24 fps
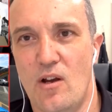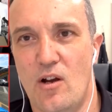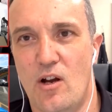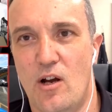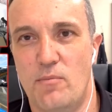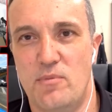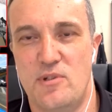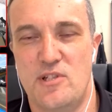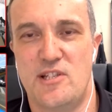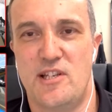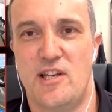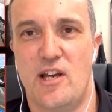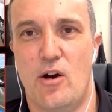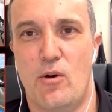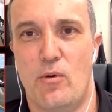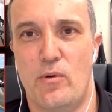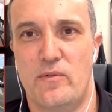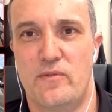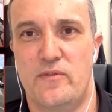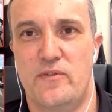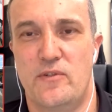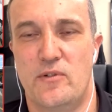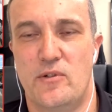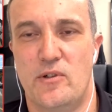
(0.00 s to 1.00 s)
I'm just
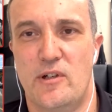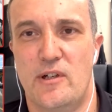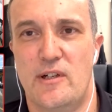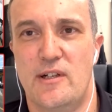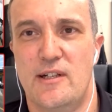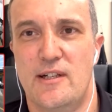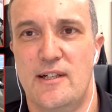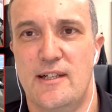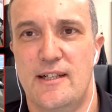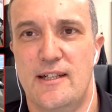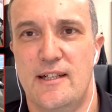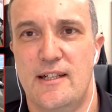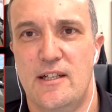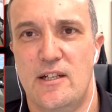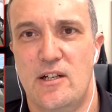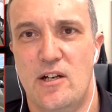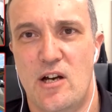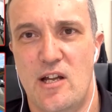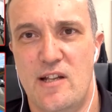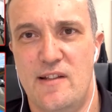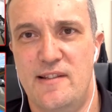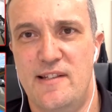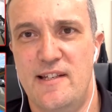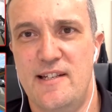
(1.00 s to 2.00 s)
going for it.
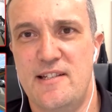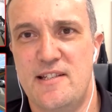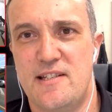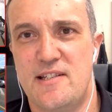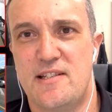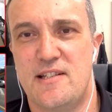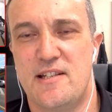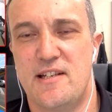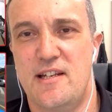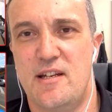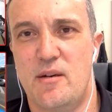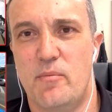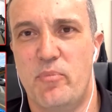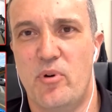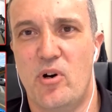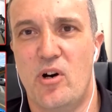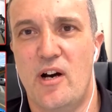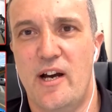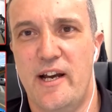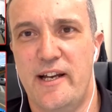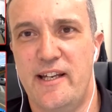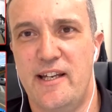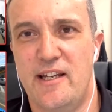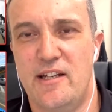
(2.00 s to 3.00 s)
I did see a
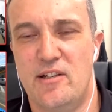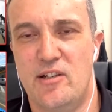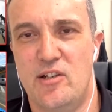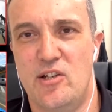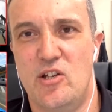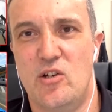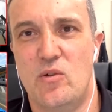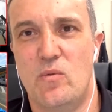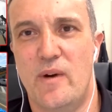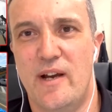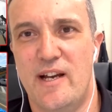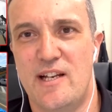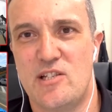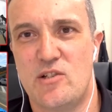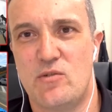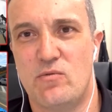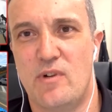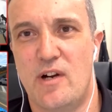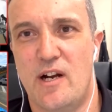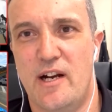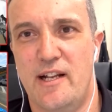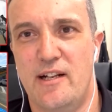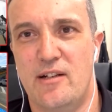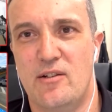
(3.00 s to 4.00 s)
bike in the US
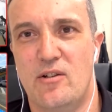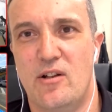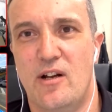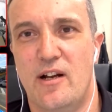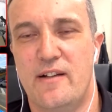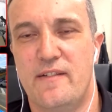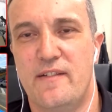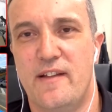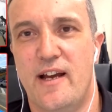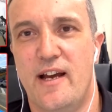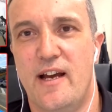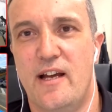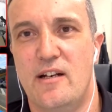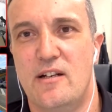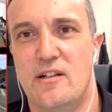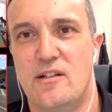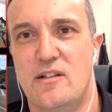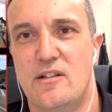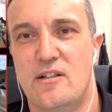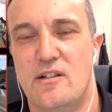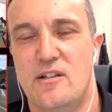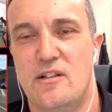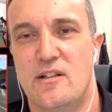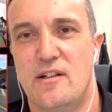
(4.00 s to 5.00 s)
running like that,
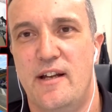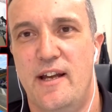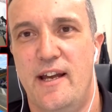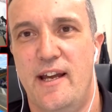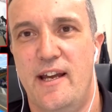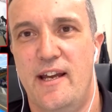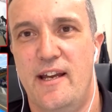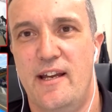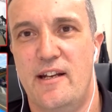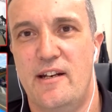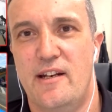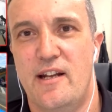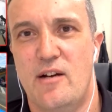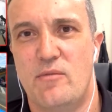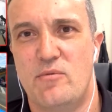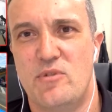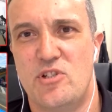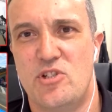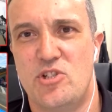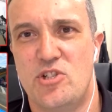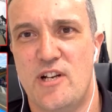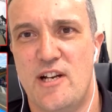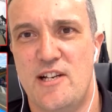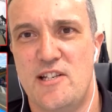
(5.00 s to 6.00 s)
and that
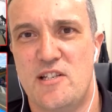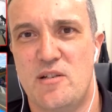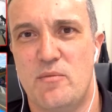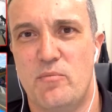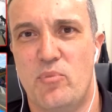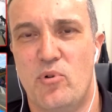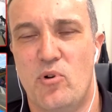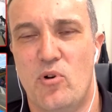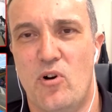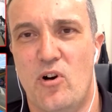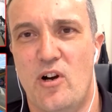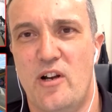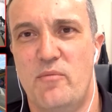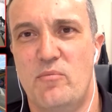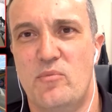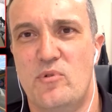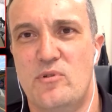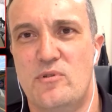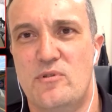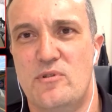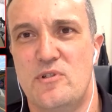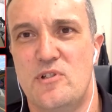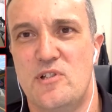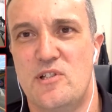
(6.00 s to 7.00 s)
was Jason
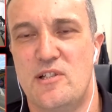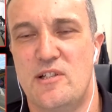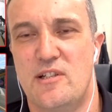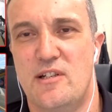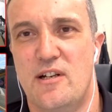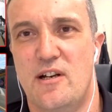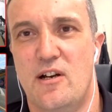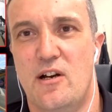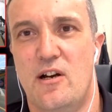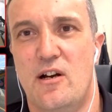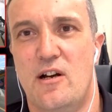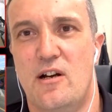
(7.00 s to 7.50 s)
Pridemore's, and